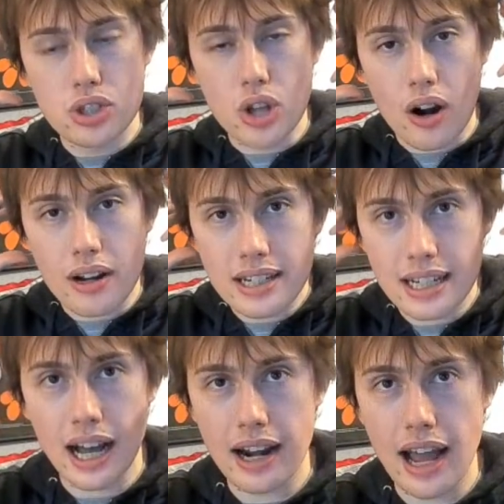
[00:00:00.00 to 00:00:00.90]
starting to
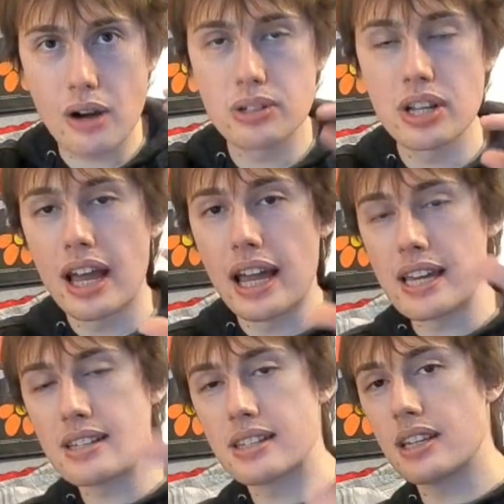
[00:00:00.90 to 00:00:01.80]
cut out.
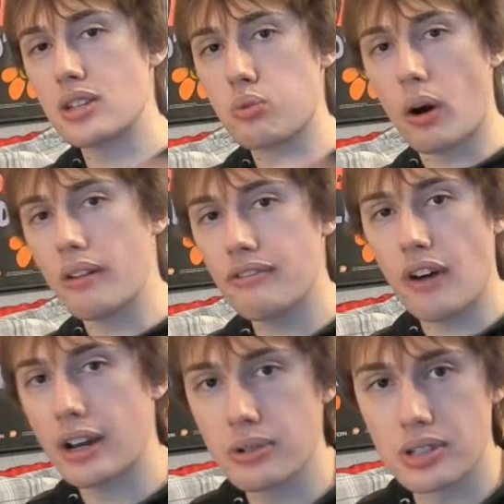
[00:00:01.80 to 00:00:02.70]
He sees one
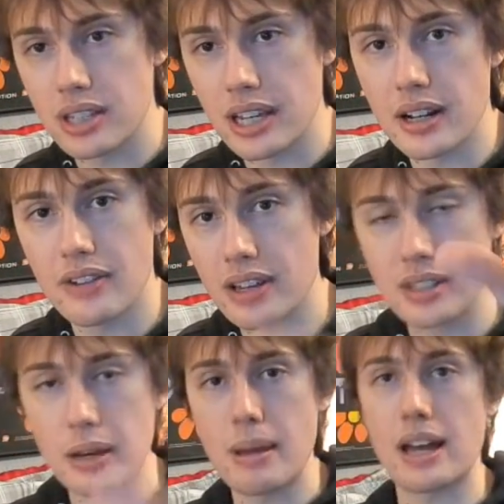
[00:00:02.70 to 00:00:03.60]
final scene of his
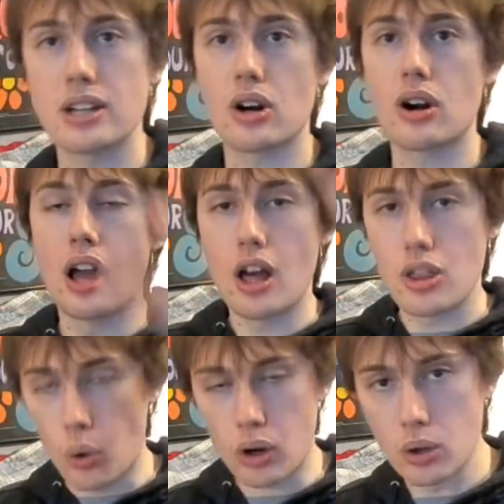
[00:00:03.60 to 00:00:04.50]
commander,
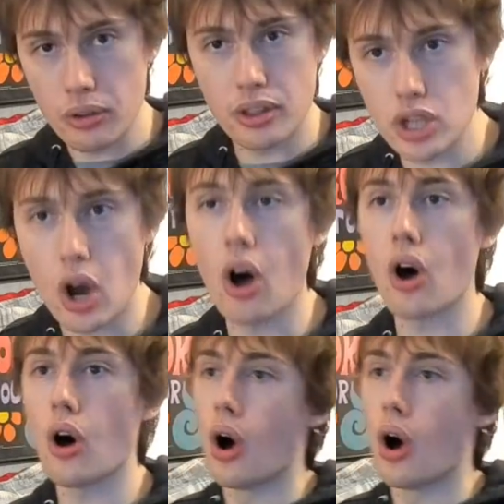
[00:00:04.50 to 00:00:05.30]
Thorkell the Tall,